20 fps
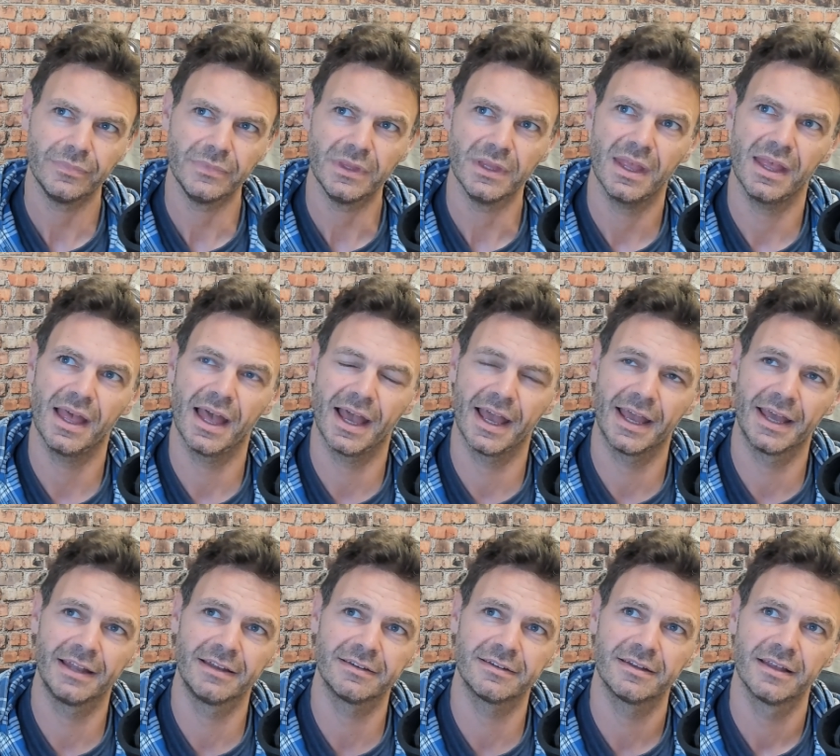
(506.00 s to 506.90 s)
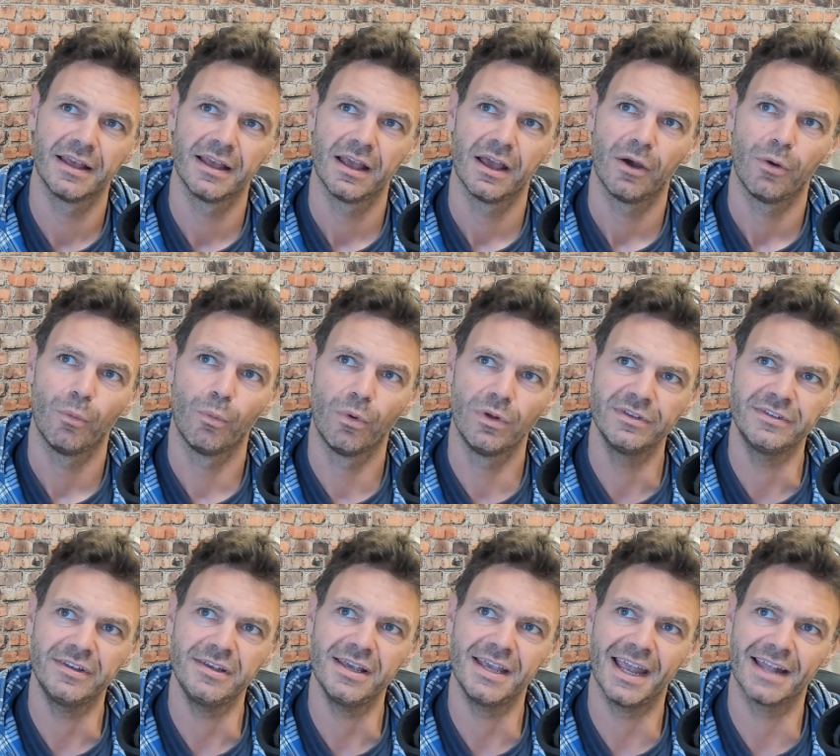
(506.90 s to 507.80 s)
and
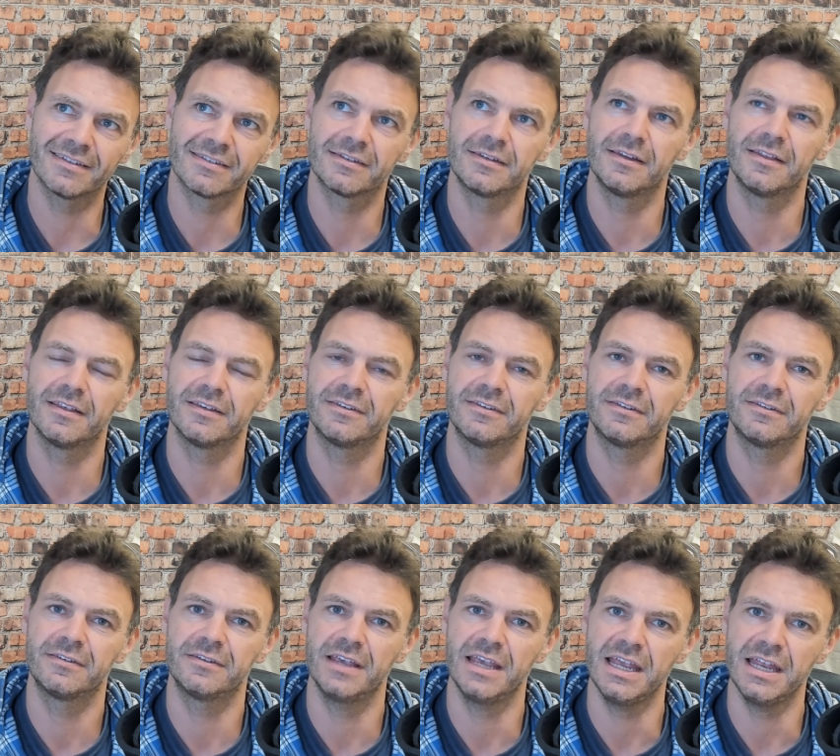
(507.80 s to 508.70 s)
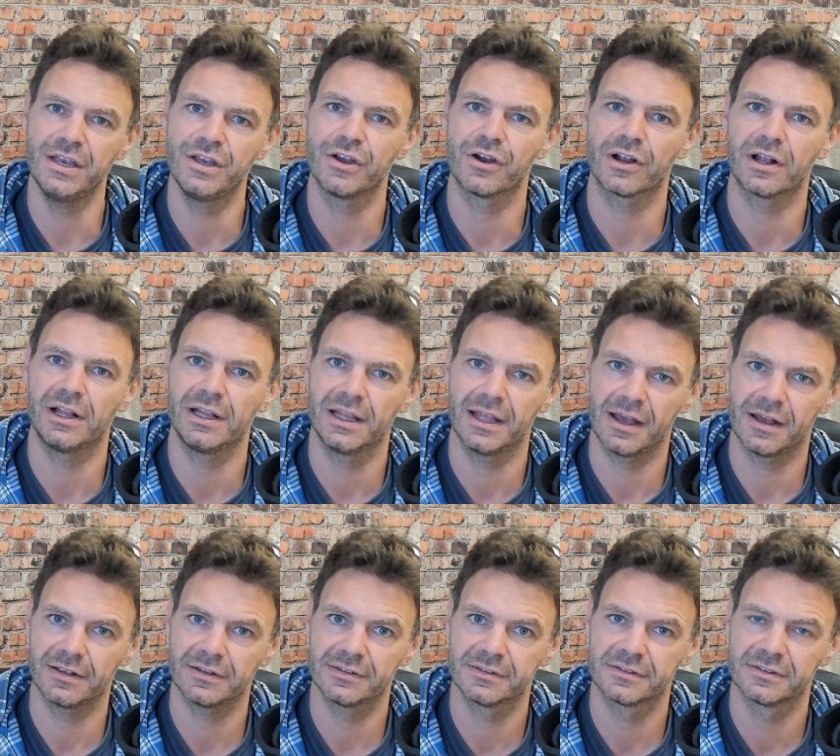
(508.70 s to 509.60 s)
once he gets to the senior
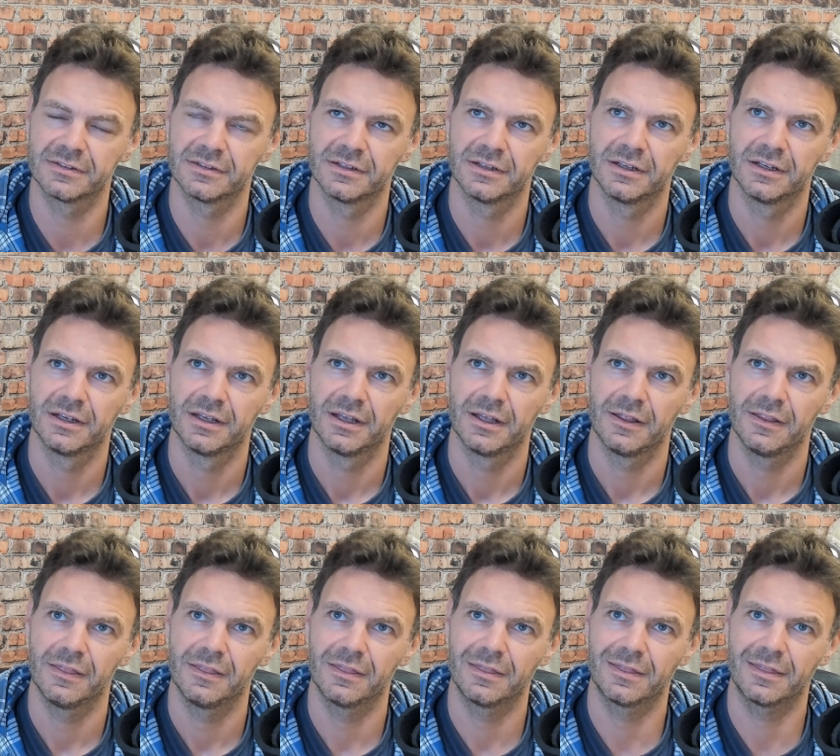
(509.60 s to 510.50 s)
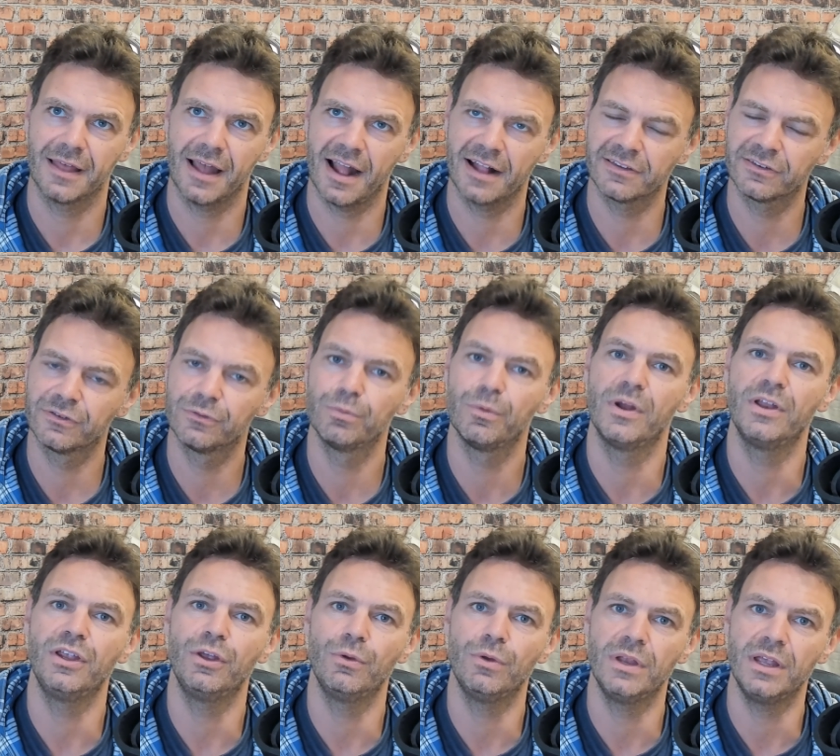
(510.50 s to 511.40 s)
class, that's when
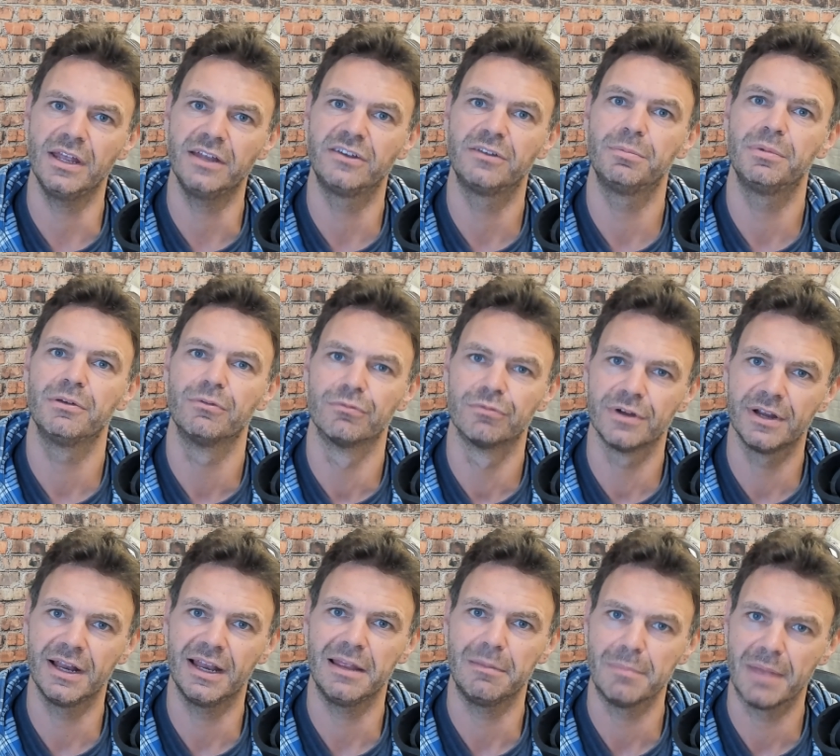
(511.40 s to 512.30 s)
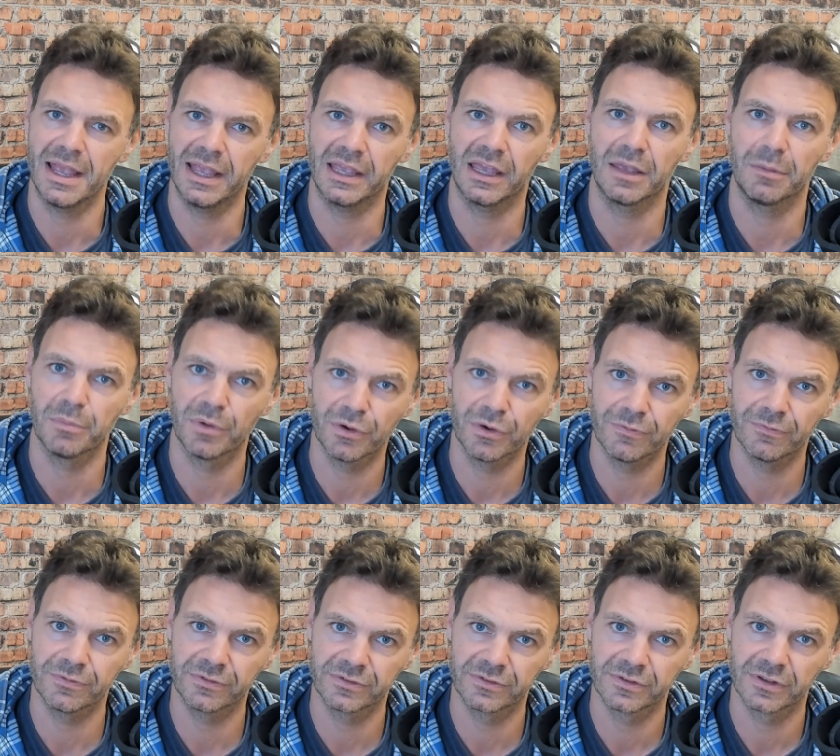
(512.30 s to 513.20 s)
you need to be really making
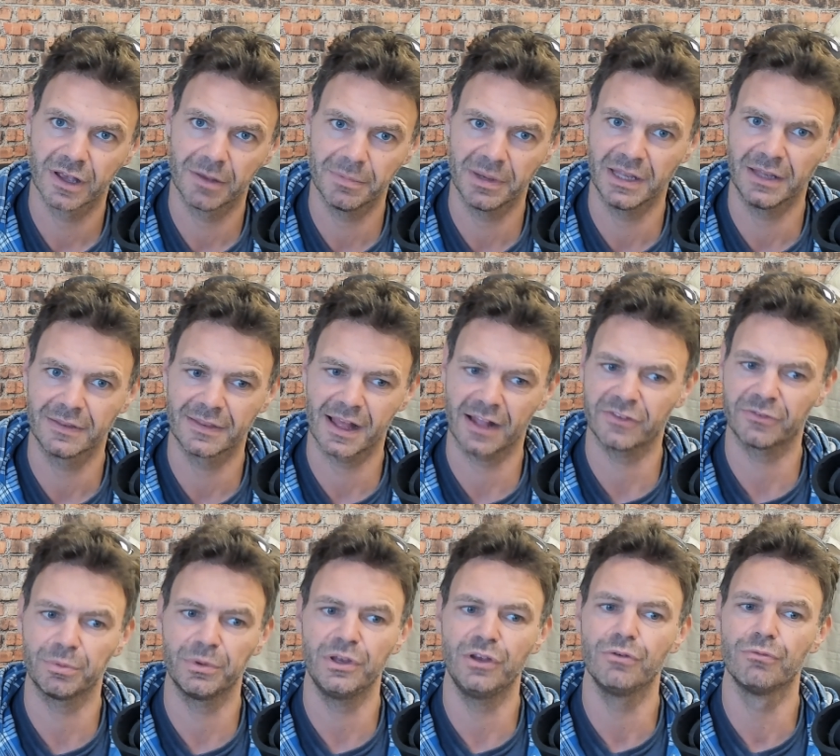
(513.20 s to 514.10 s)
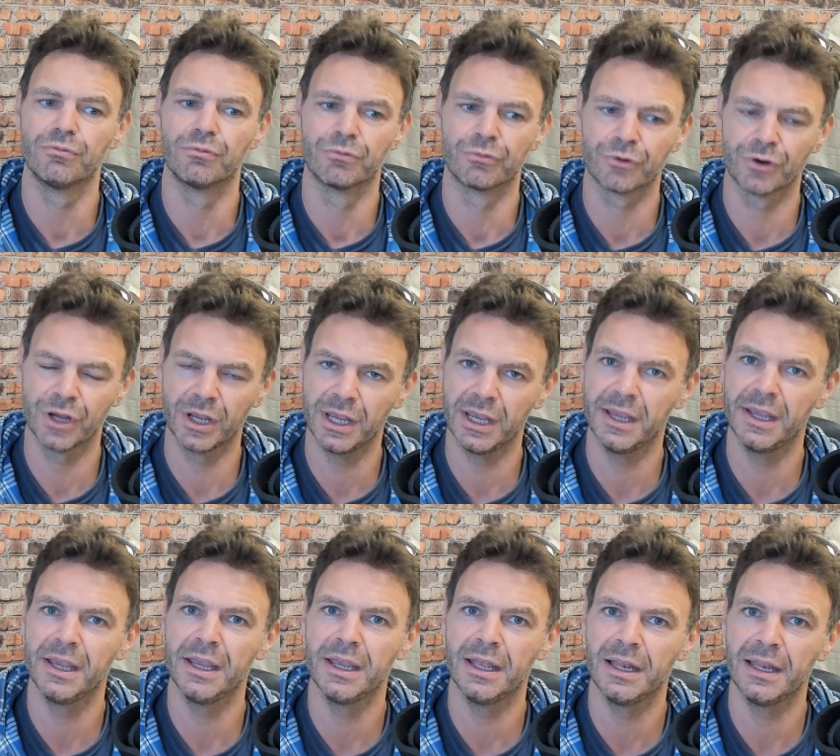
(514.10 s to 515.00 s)
moves. I mean, that's when you
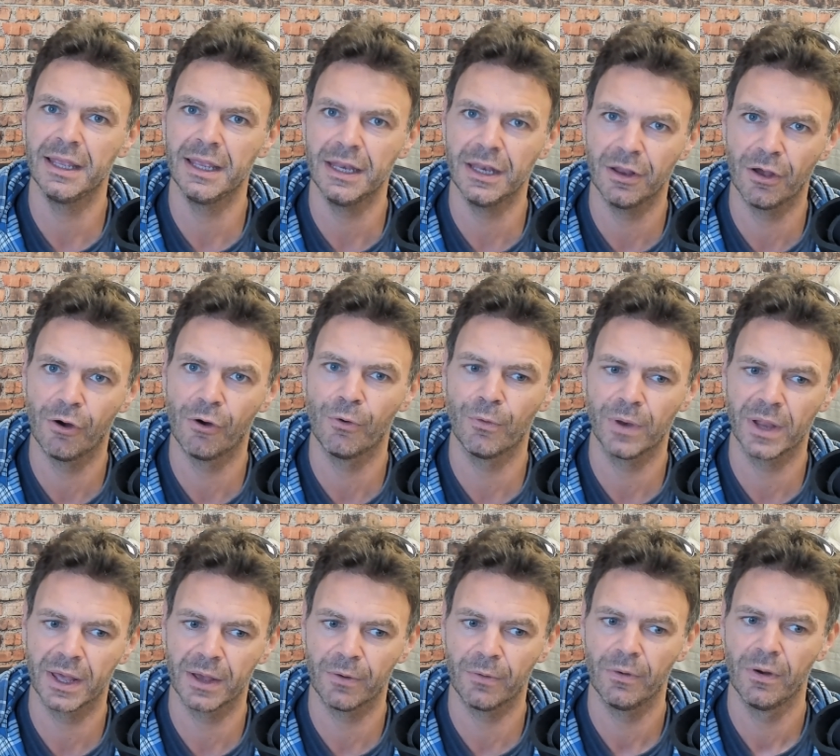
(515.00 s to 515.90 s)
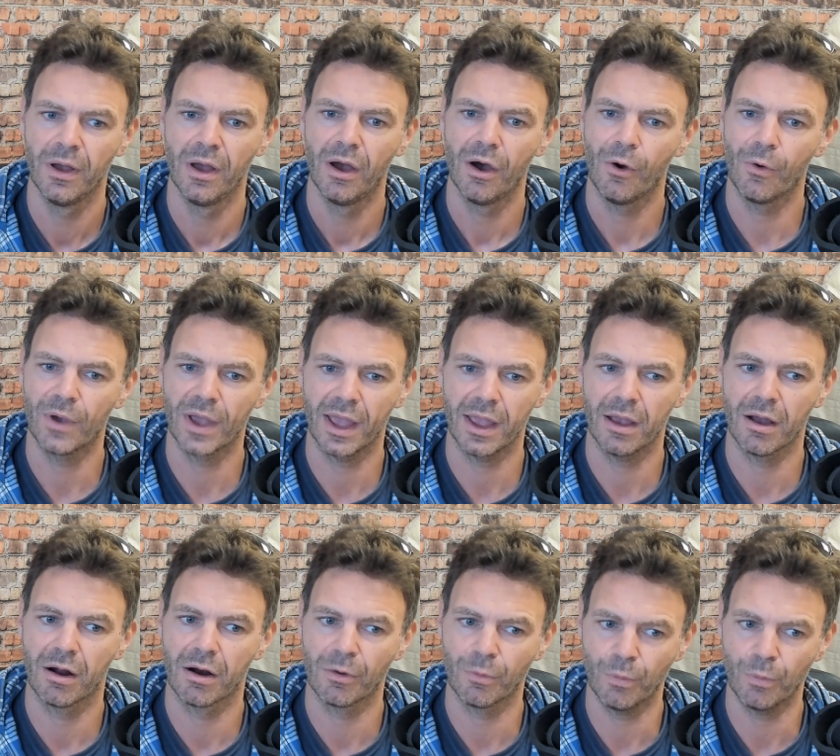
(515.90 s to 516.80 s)
really know now, okay,
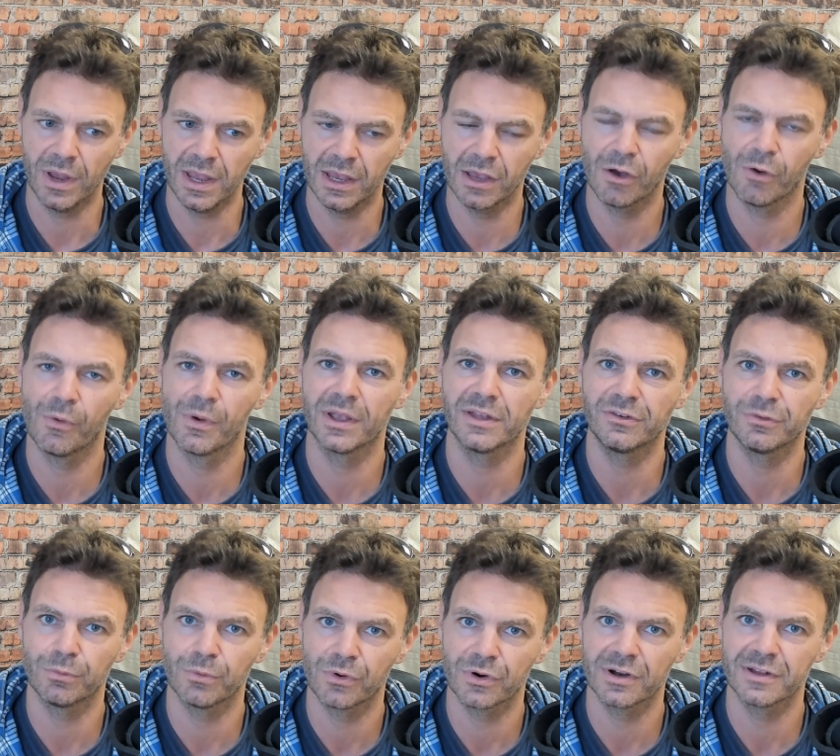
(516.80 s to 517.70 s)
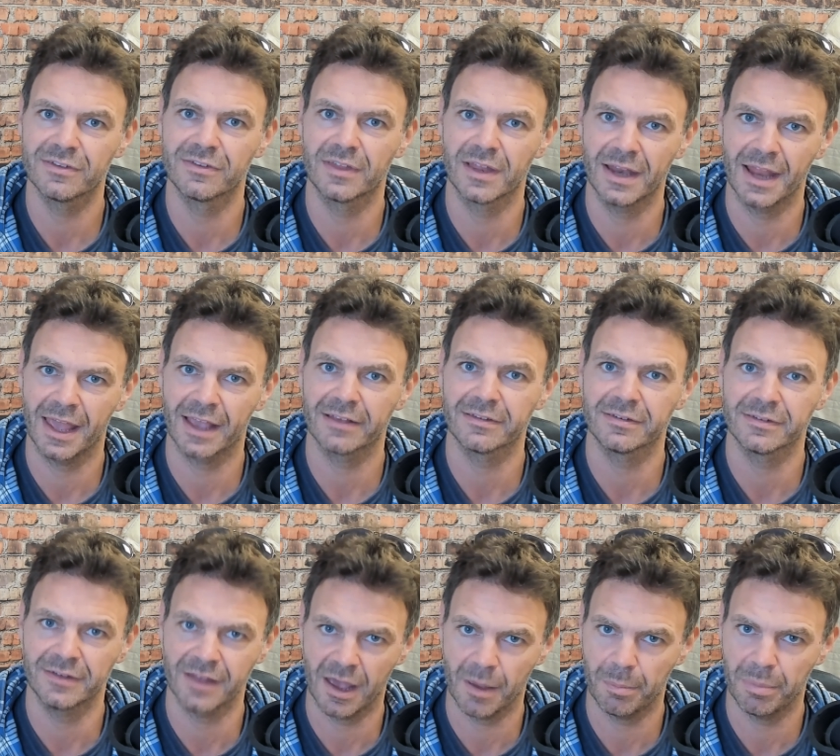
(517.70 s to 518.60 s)
are we going towards the next
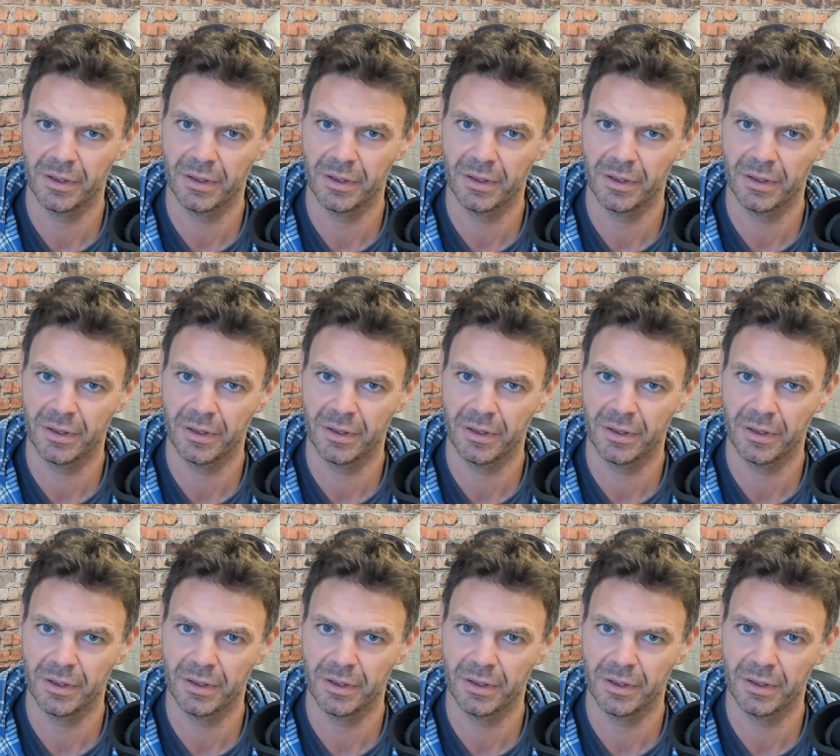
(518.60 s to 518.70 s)
step?